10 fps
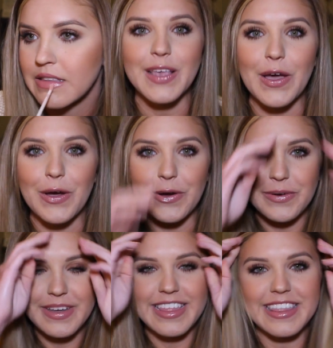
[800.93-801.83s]

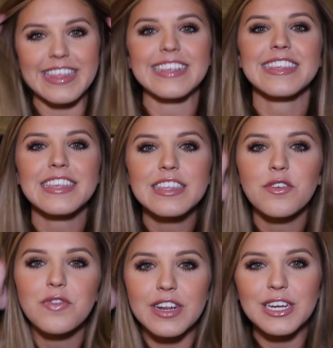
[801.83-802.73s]
So this is
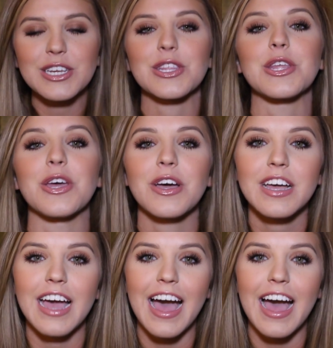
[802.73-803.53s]
the finished look.